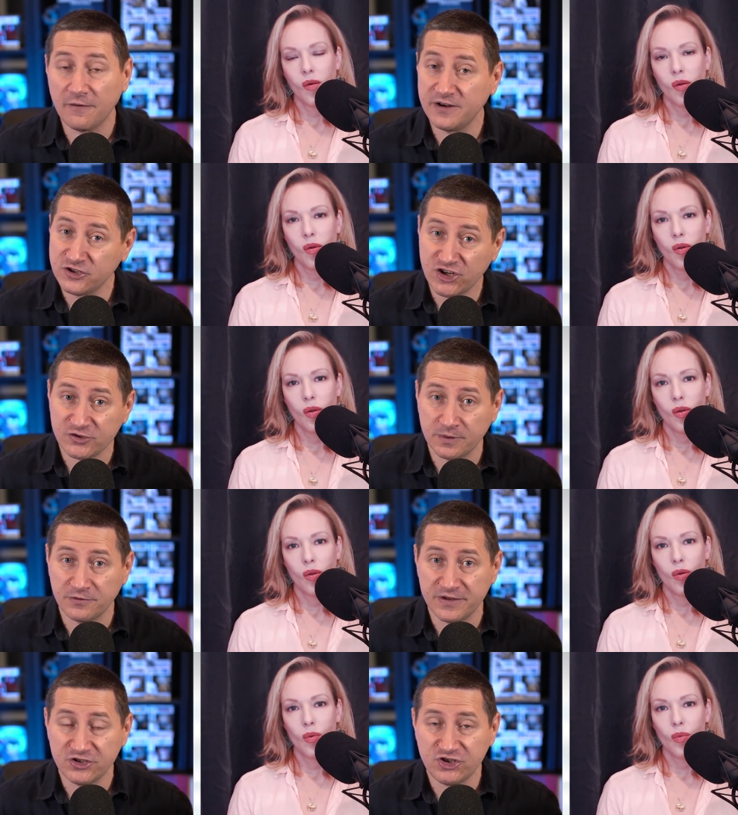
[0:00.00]
Speaker 1: an adjustment
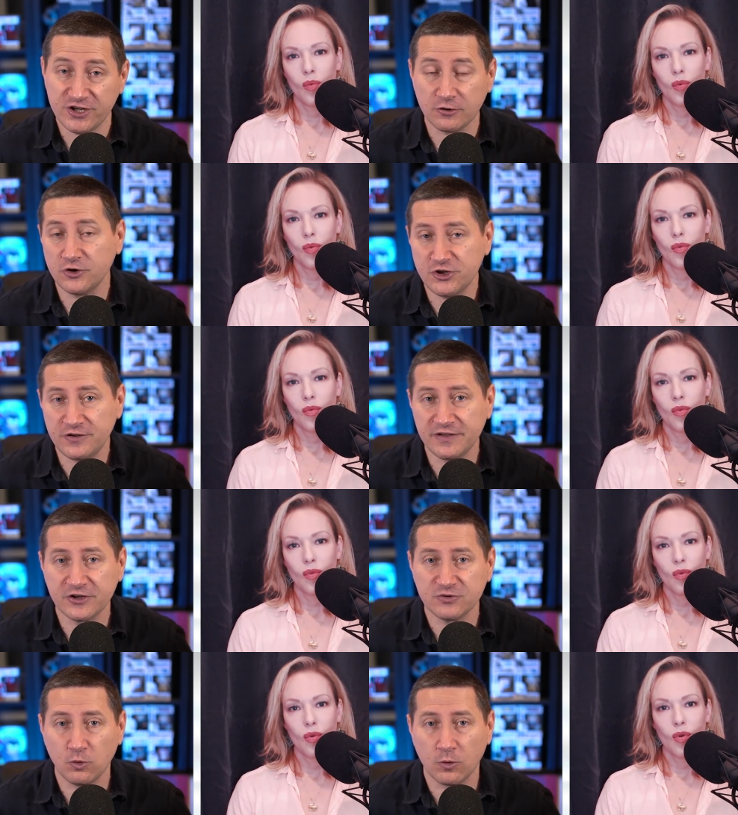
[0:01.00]
for this year? Or do you think
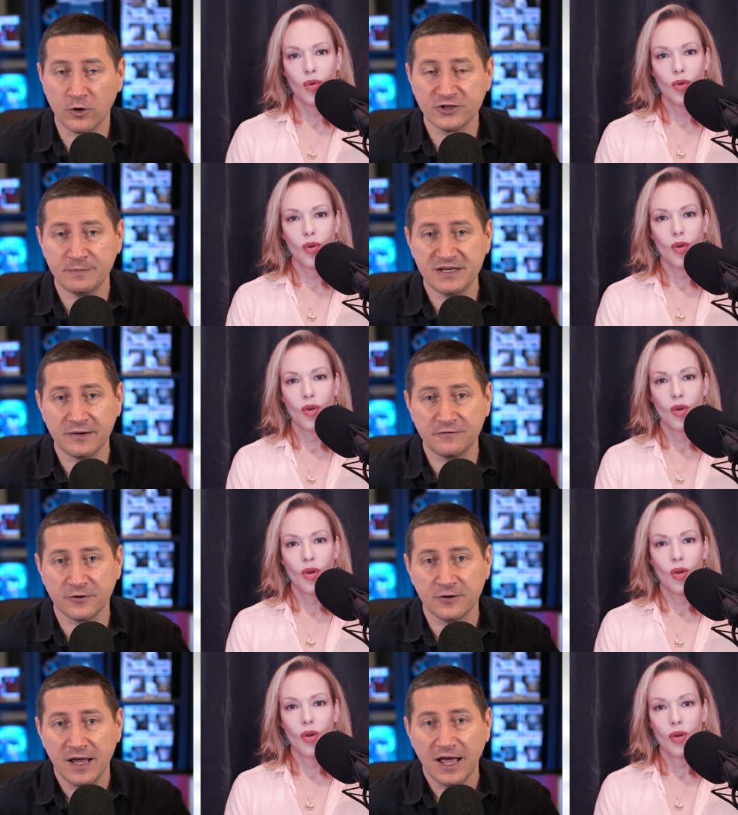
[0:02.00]
there's more work to be done
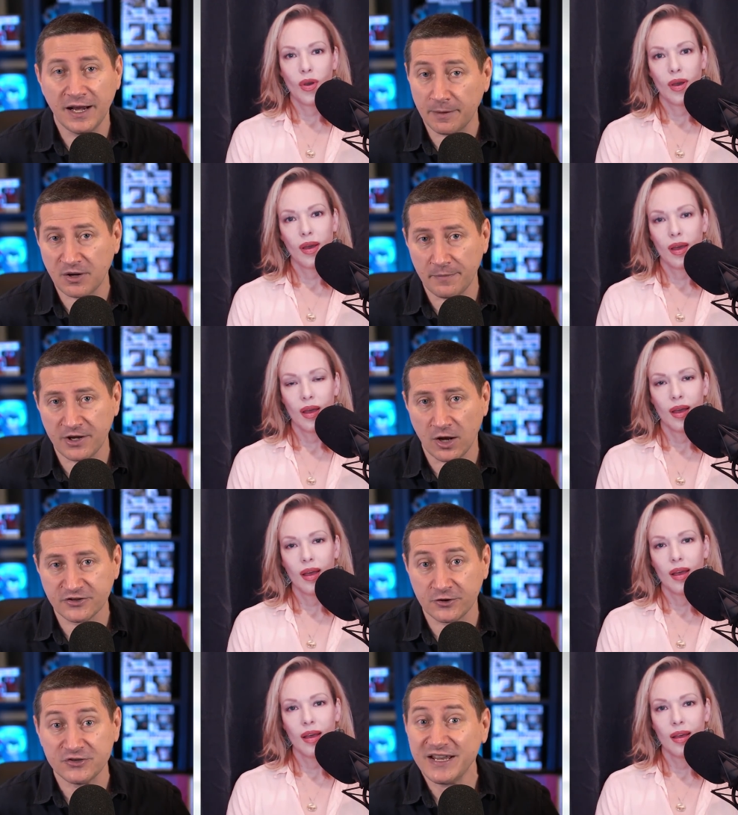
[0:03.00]
for an upcoming
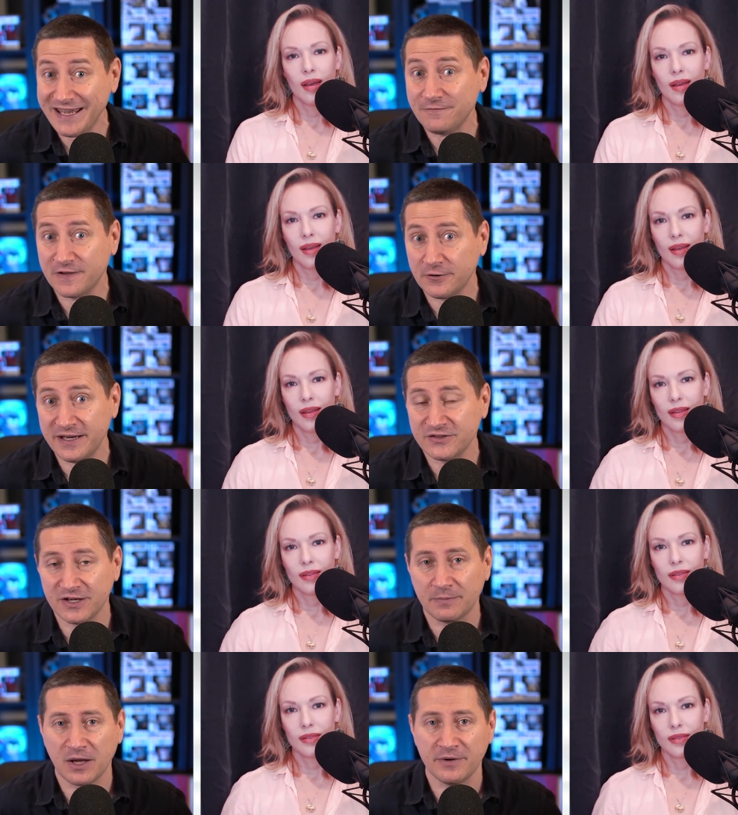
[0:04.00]
Oscars, if there is an
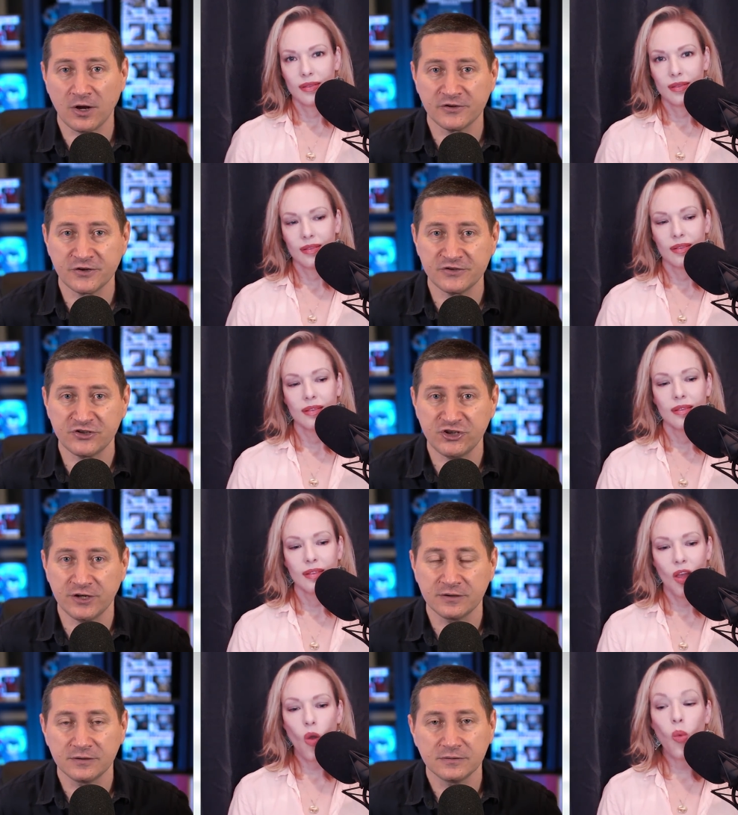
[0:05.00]
upcoming Oscars this year?
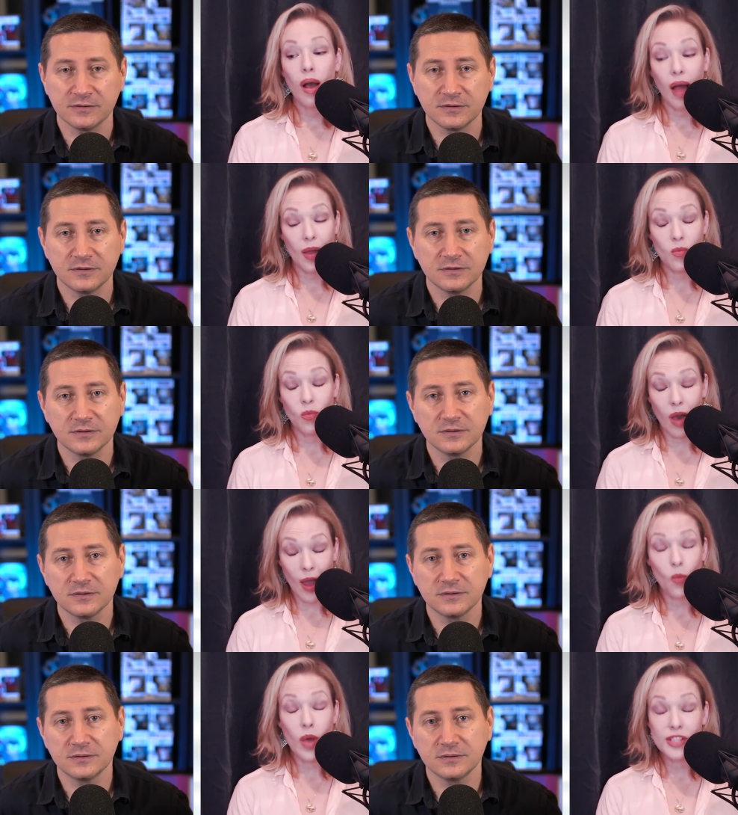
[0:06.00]
Speaker 2: Well, I
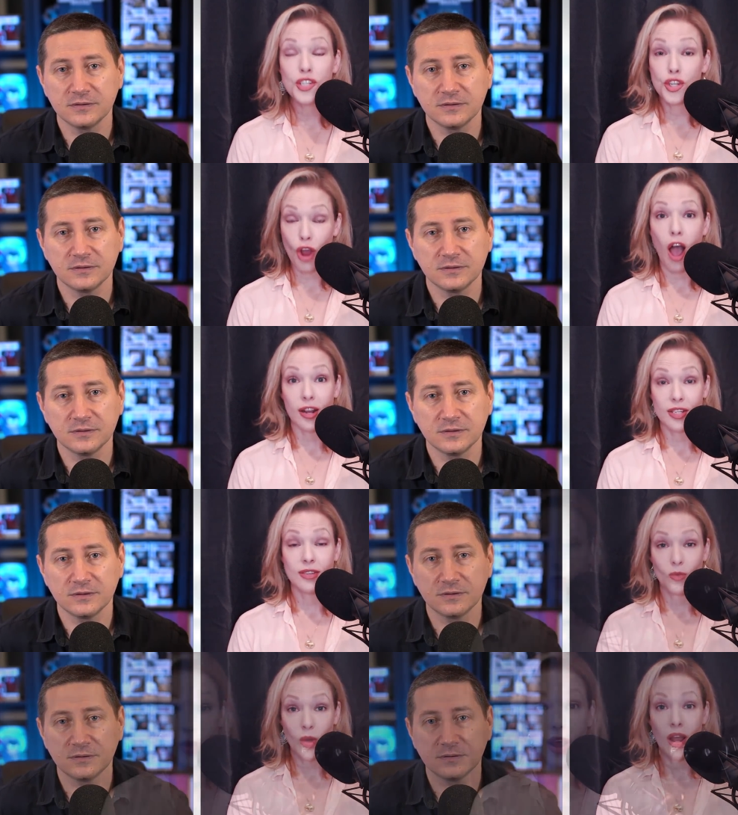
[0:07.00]
I was
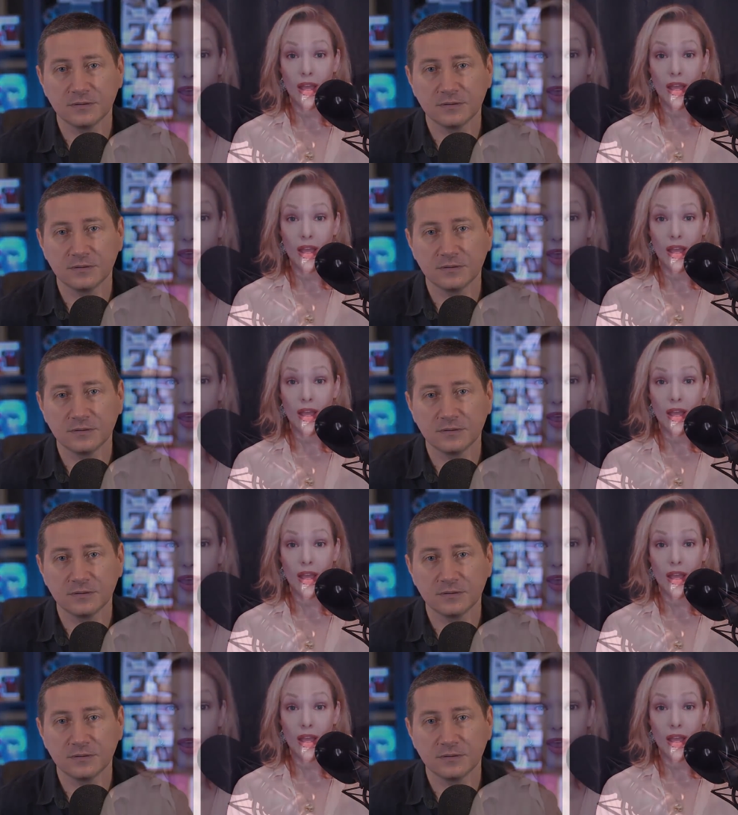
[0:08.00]
shocked when